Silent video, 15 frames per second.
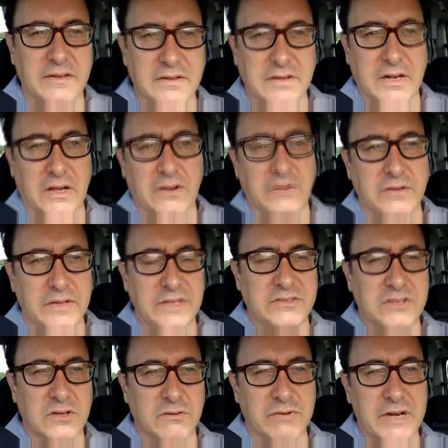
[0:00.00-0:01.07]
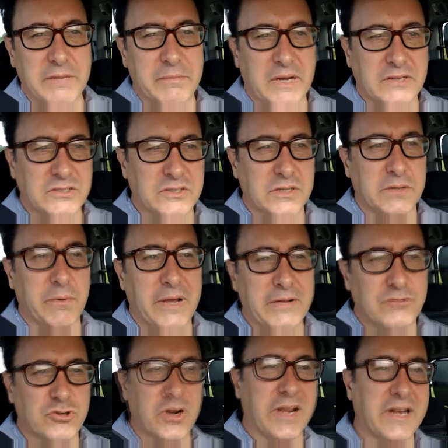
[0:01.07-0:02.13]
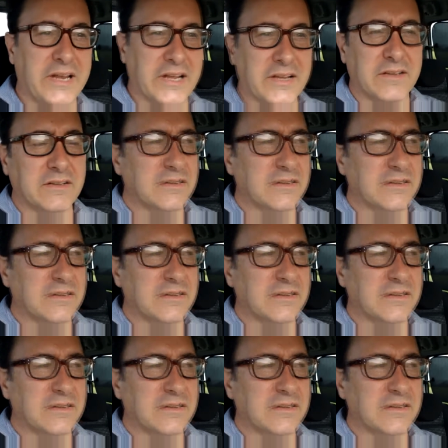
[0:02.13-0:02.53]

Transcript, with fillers: You know, there's not really much in the way of training.